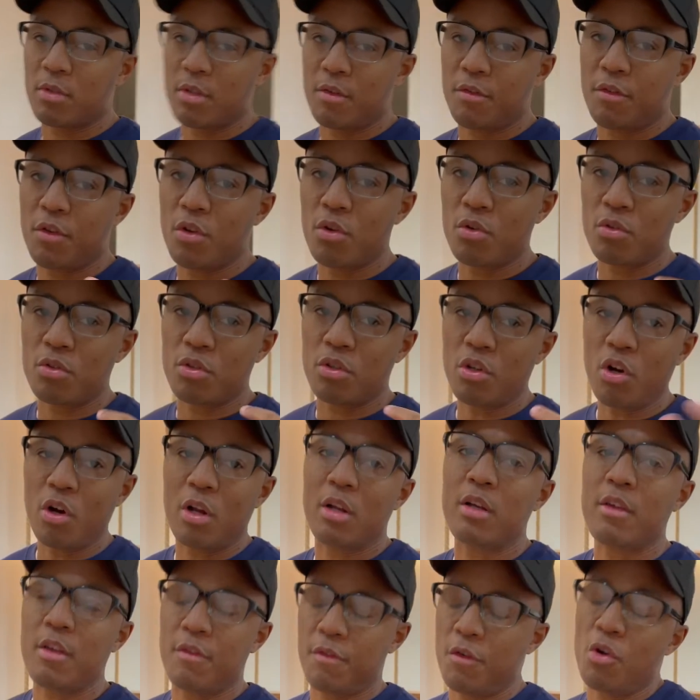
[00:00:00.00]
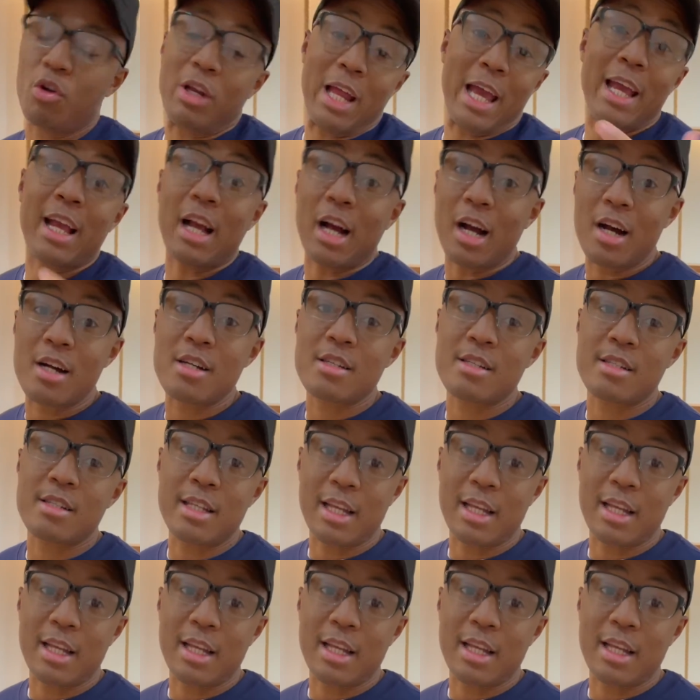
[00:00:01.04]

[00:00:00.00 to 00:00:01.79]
if you're like us,